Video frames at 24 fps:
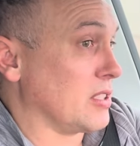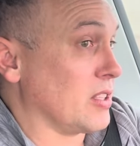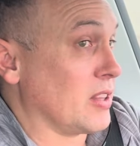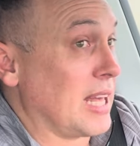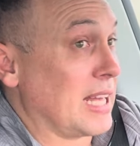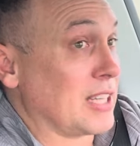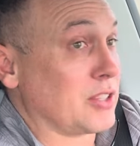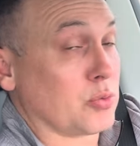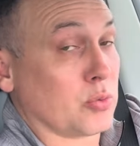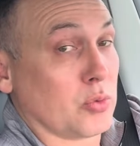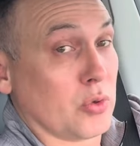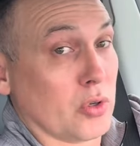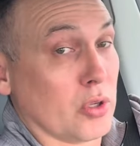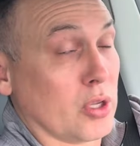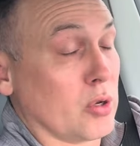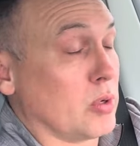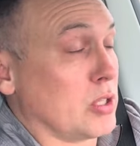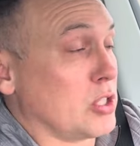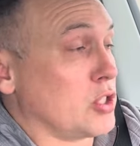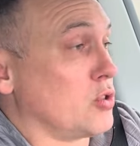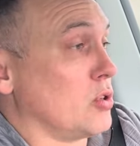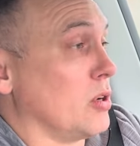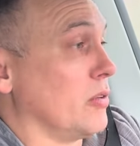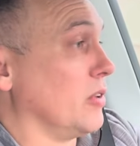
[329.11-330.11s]
and that's really
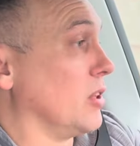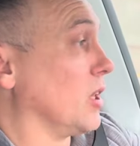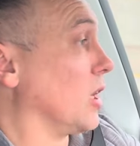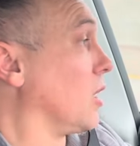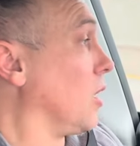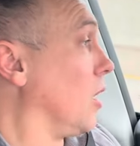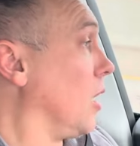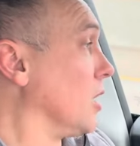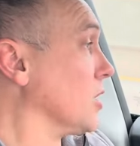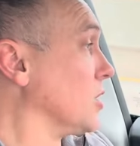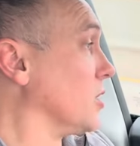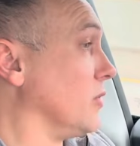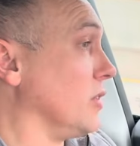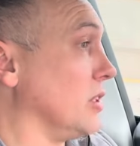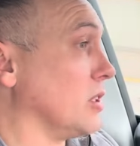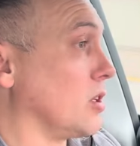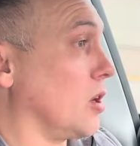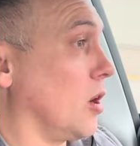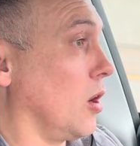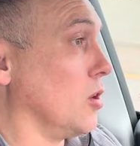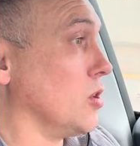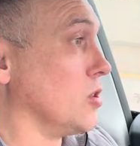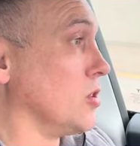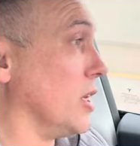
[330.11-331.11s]
what's driven the cost of these
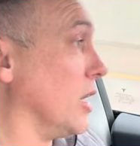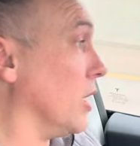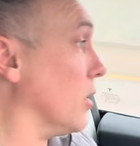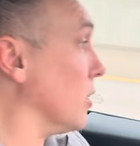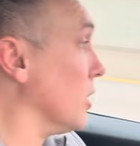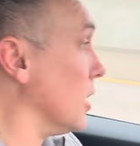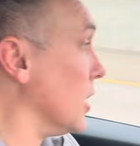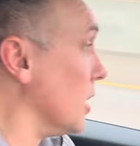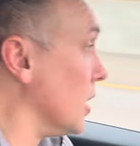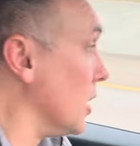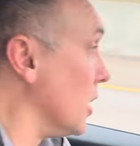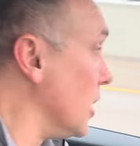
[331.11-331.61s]
cars down.